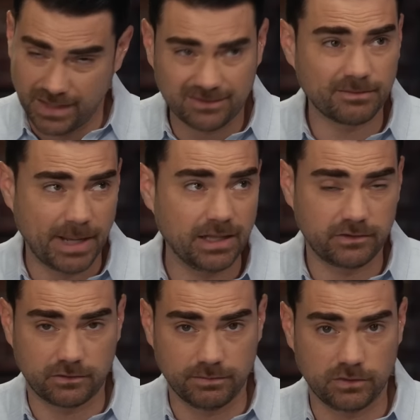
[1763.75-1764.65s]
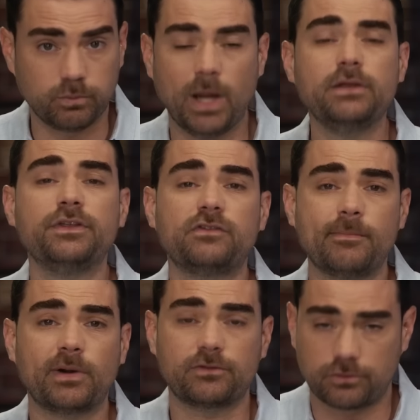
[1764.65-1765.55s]
That's the politics of this. Why do you think
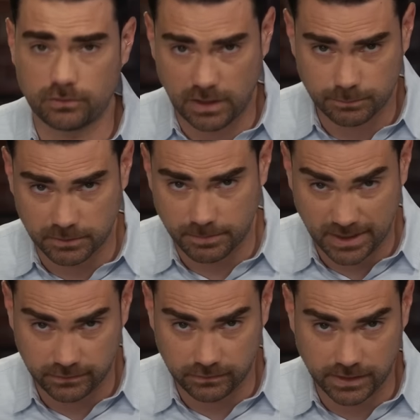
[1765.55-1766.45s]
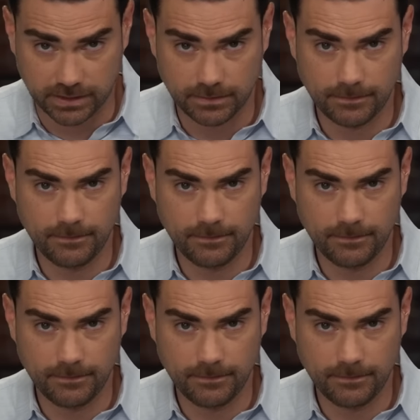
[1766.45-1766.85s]
Democrats are so desperate to pass this thing?